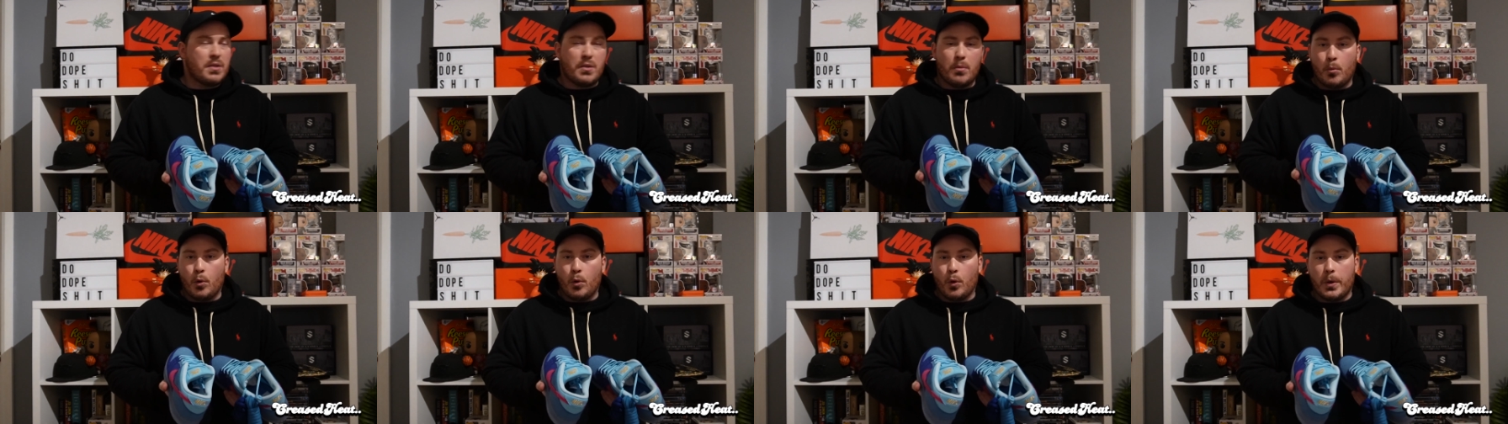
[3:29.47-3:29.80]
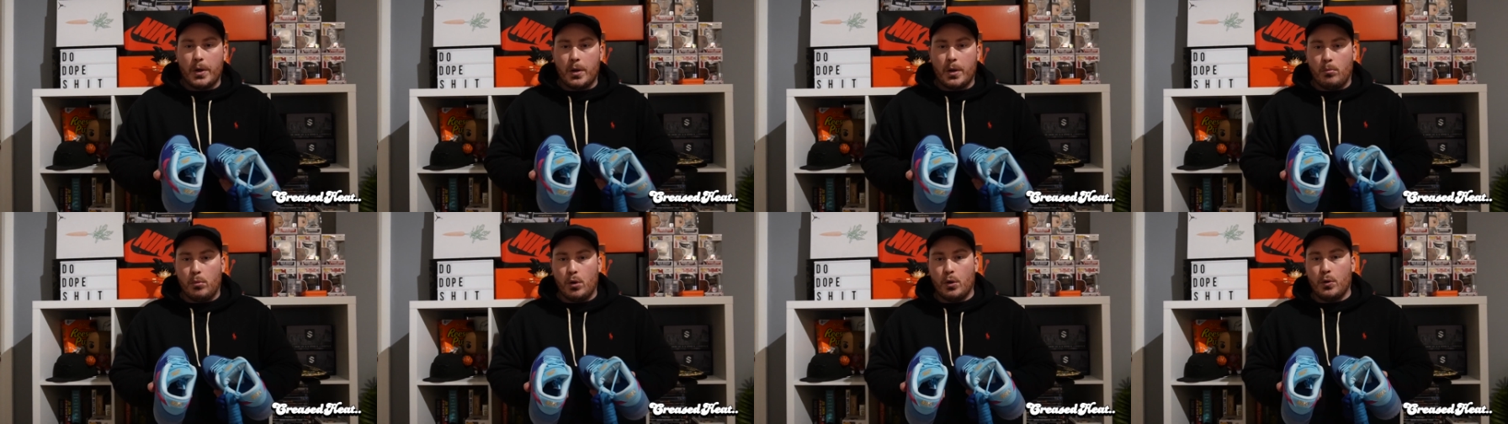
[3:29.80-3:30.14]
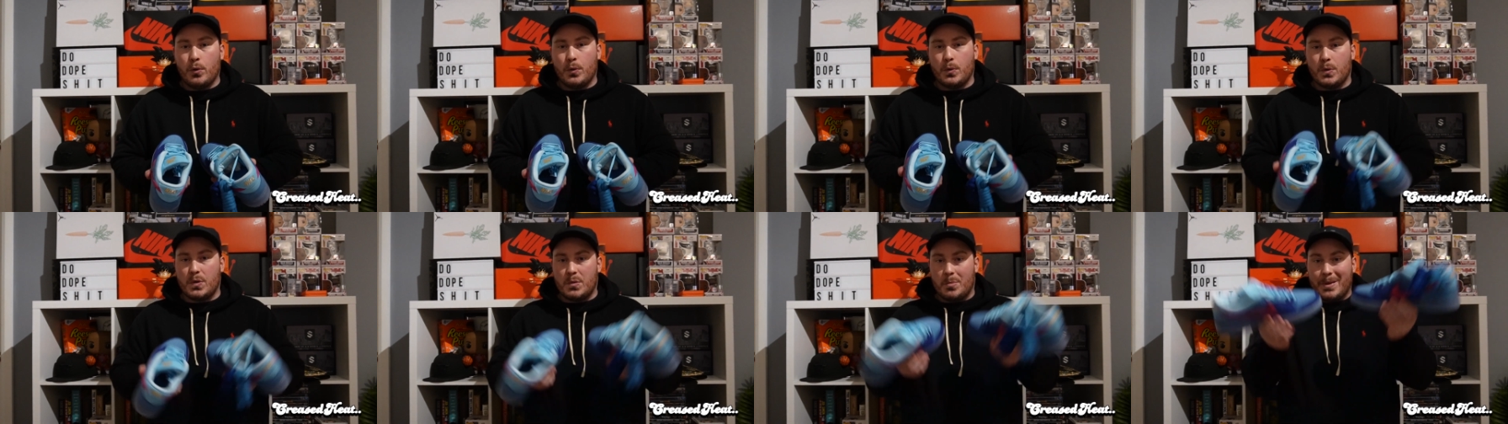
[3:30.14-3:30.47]
the Marina
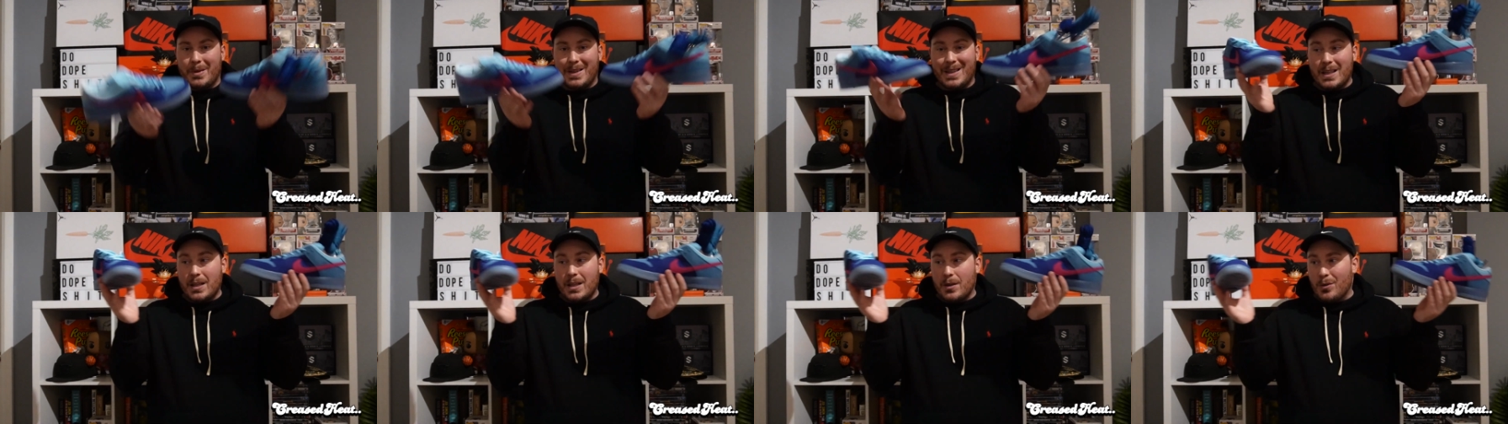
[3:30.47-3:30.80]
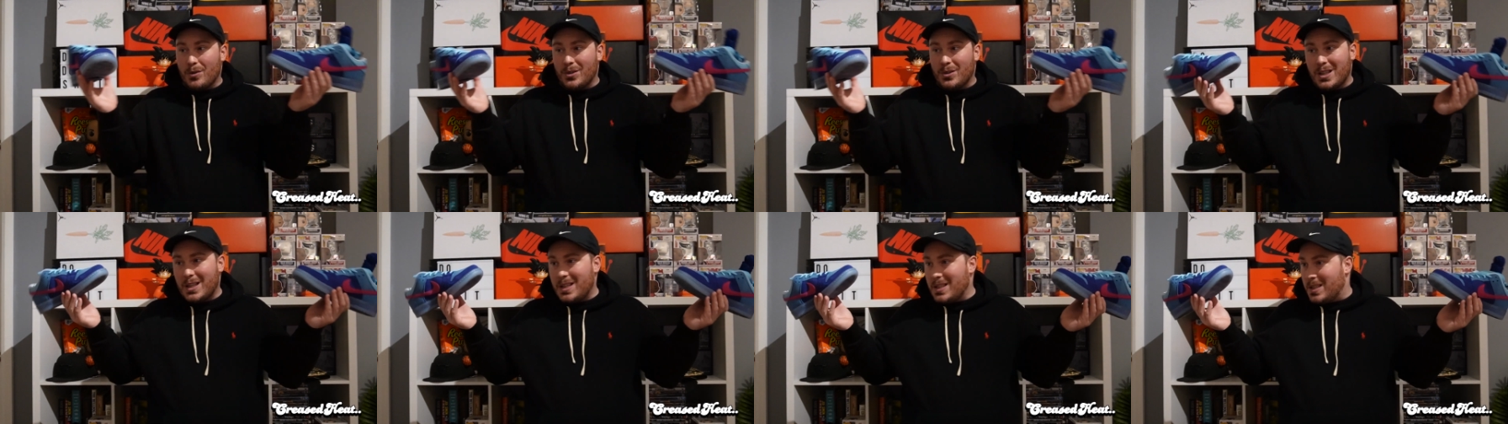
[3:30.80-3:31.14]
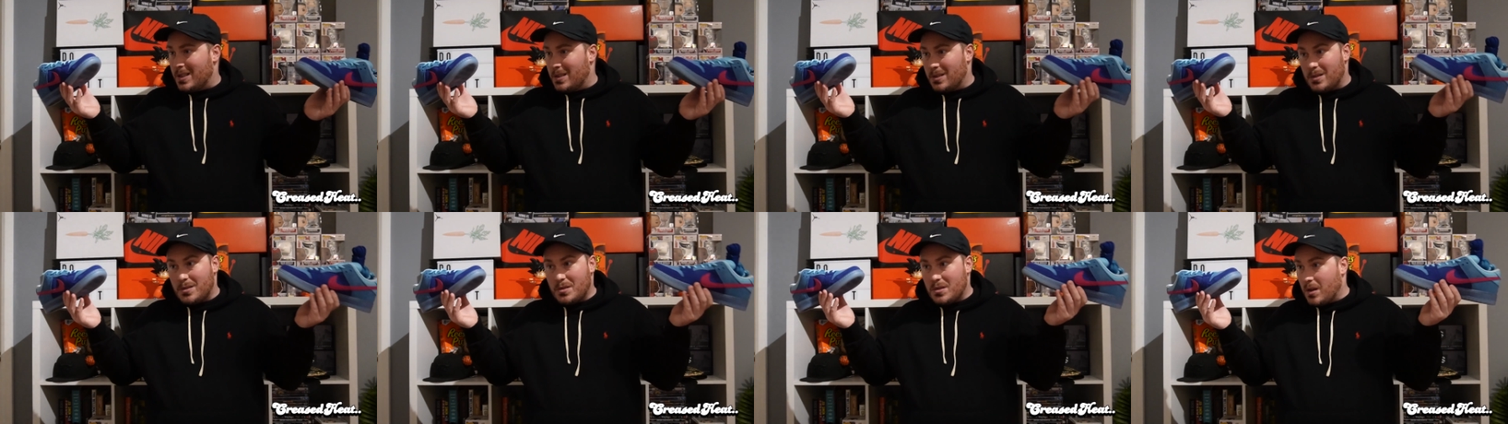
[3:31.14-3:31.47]
Blues, but he hit on
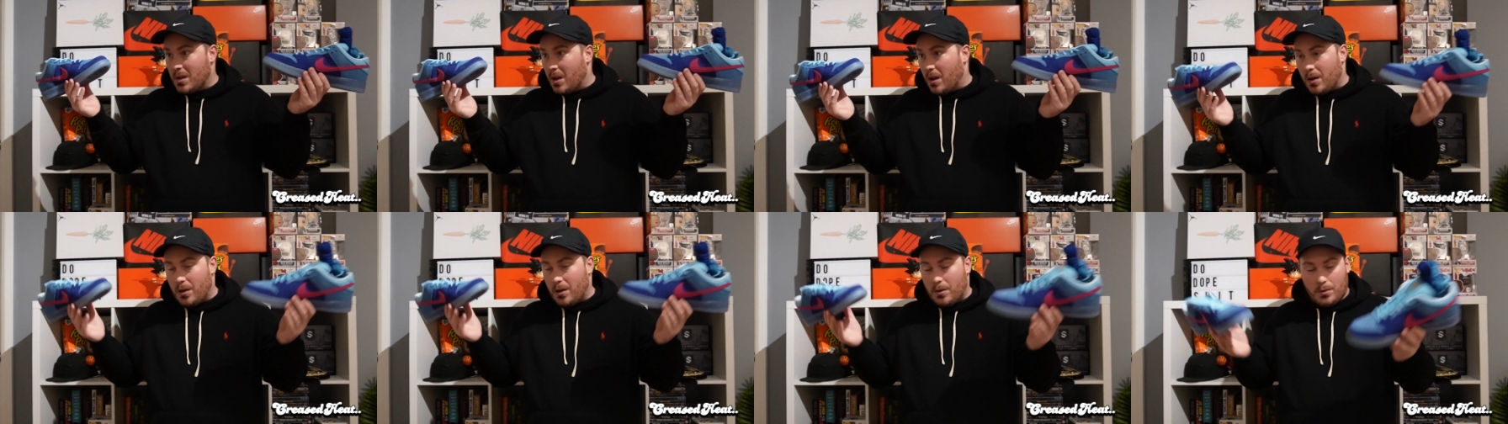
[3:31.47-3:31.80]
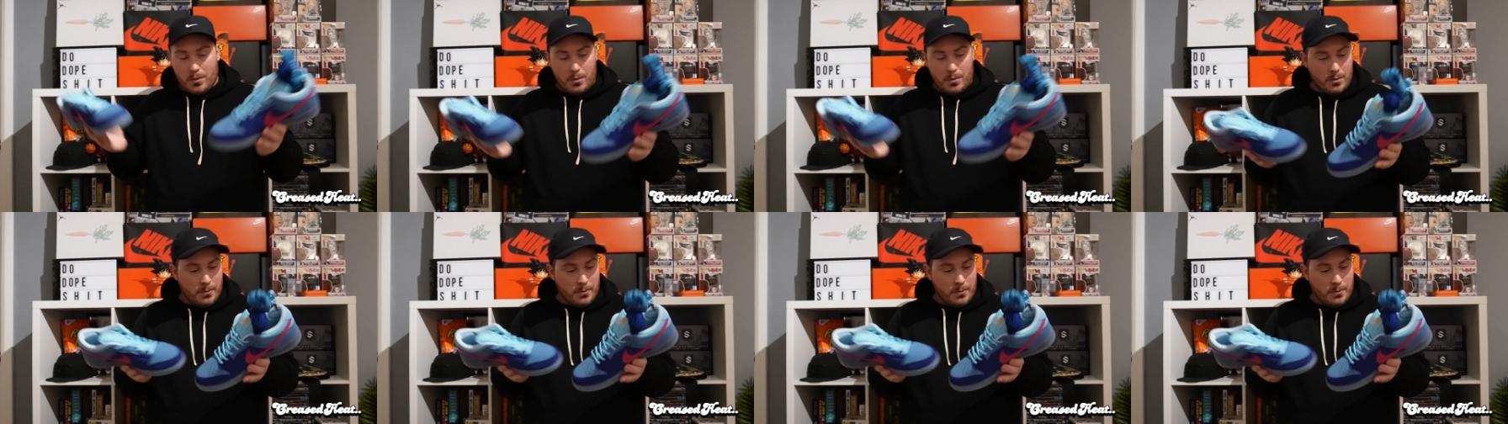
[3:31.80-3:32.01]
these. So,